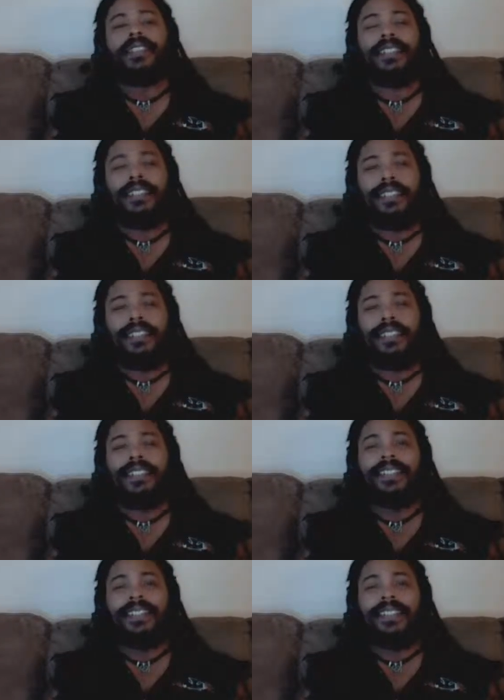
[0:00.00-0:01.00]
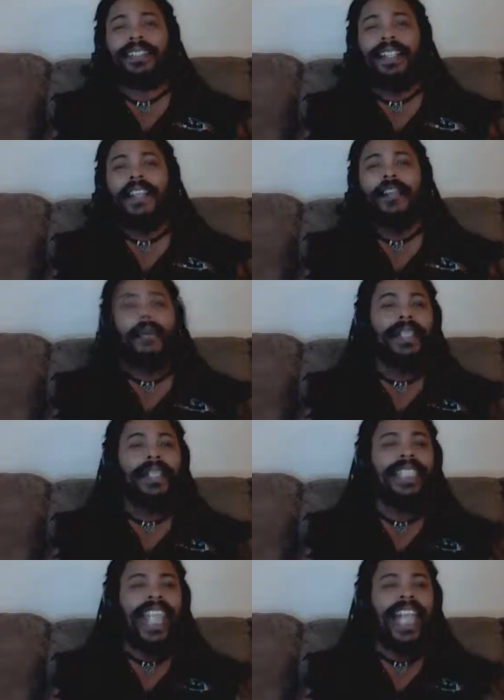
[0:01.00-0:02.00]
The
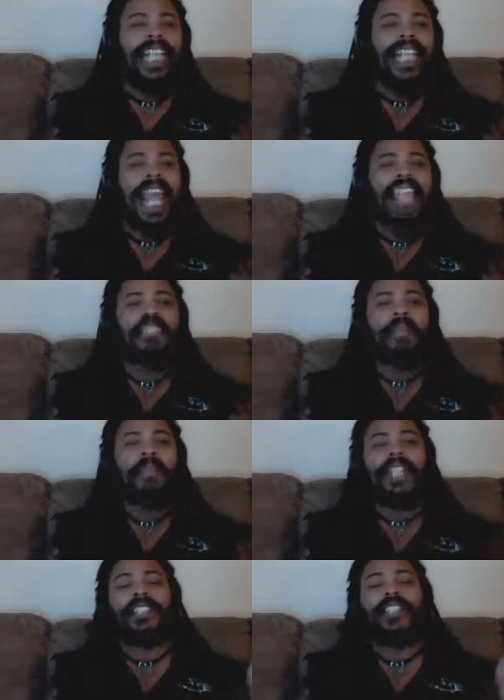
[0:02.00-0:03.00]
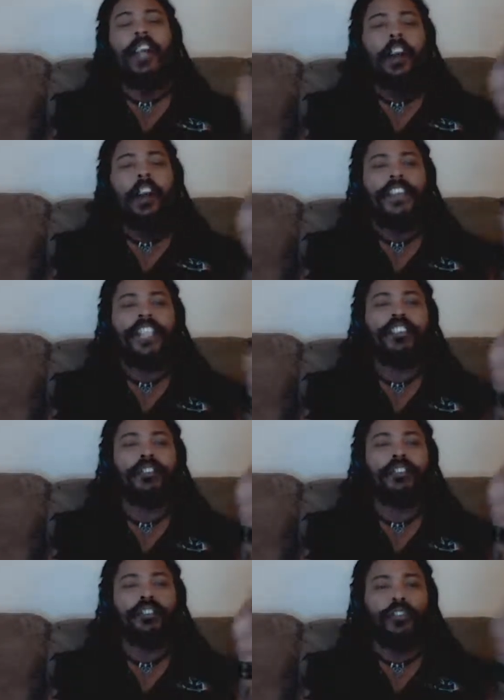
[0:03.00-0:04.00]
mundane aspects are
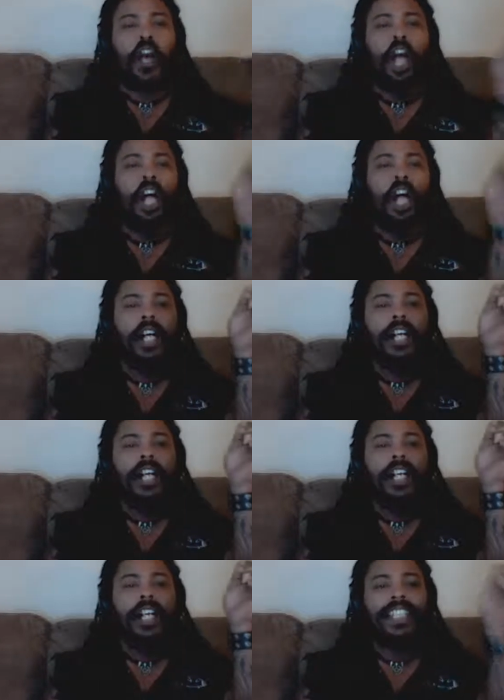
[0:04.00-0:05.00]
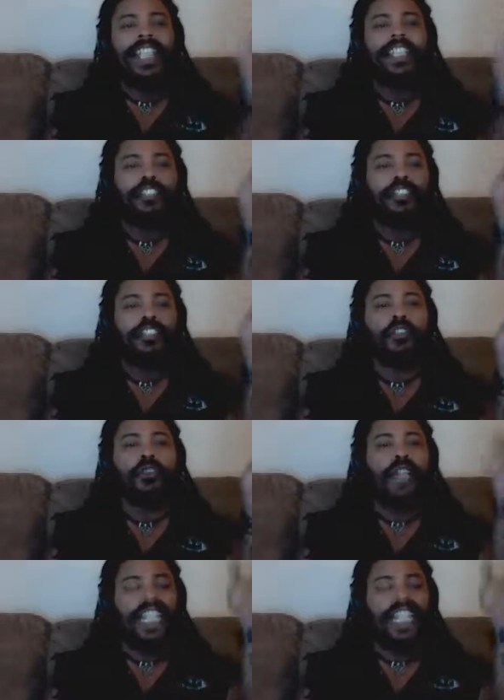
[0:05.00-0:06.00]
there to draw attention
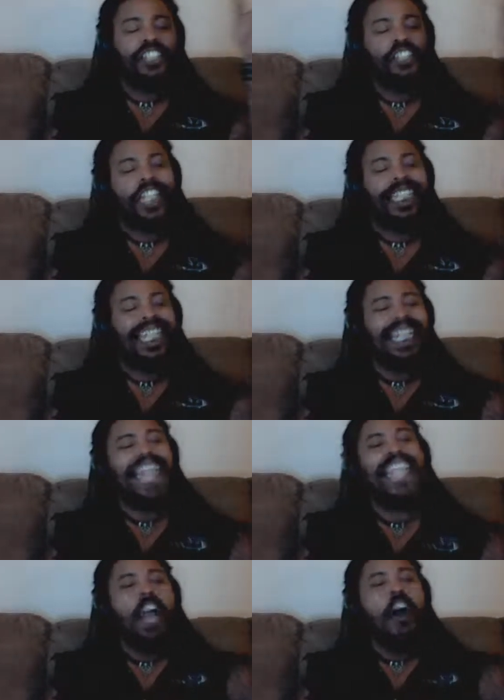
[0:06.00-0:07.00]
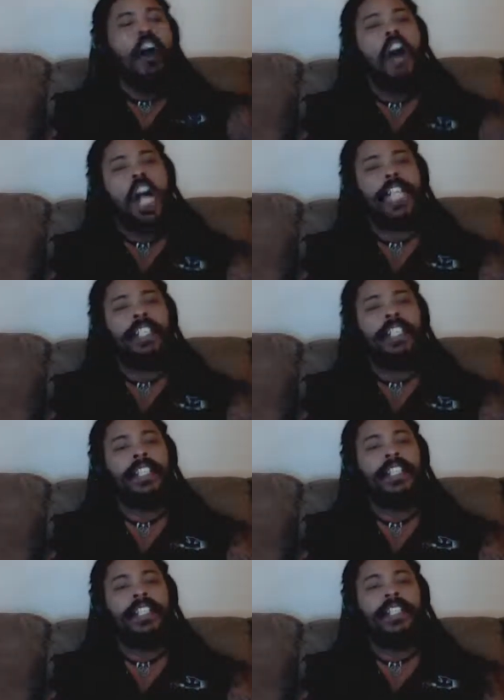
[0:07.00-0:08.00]
to and shed light
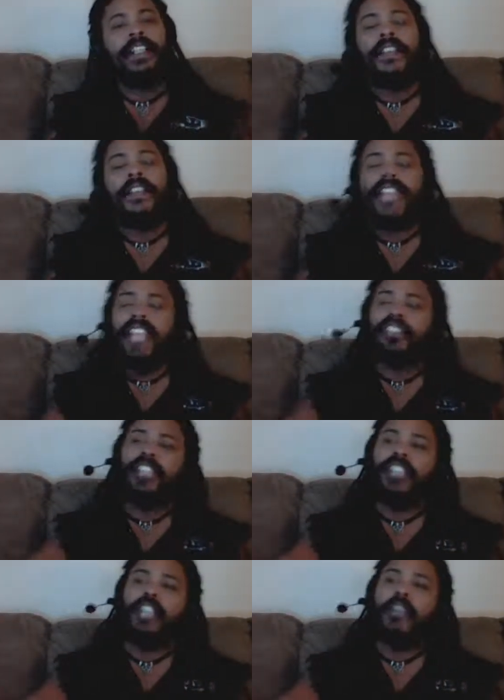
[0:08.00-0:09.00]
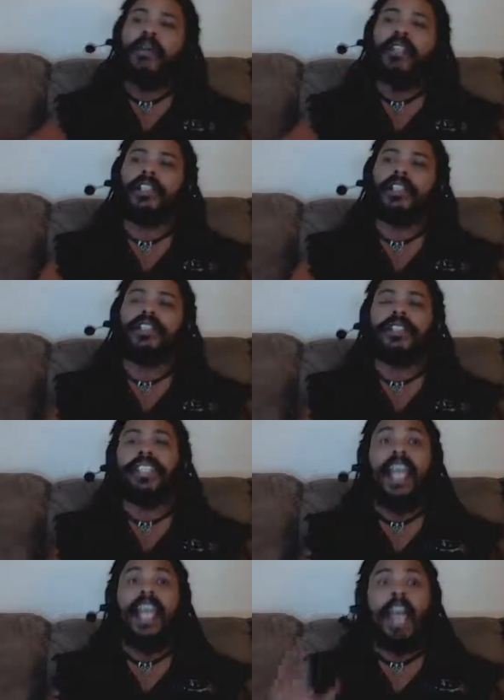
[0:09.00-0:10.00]
on the esoteric parts
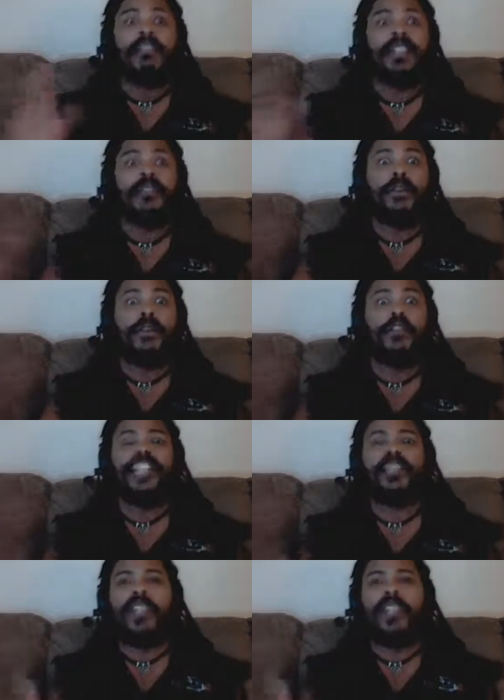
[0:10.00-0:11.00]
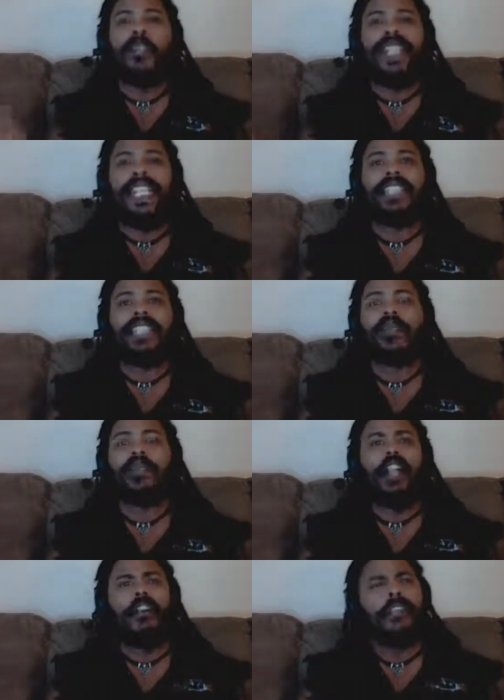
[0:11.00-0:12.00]
that have been removed. That's why nobody gets
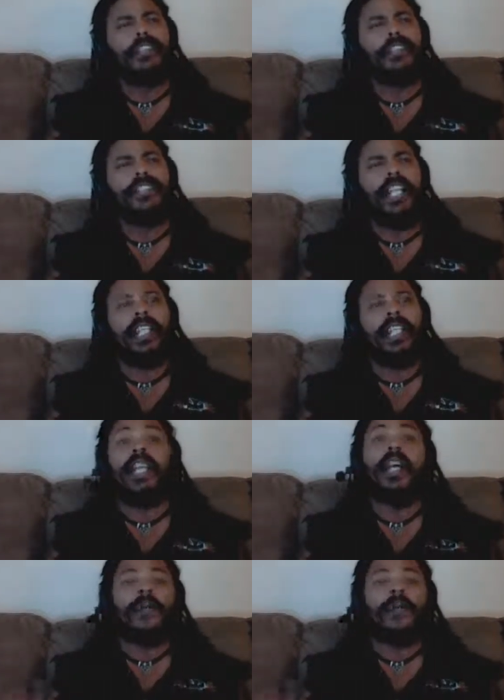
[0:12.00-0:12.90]
it. Well, I don't understand.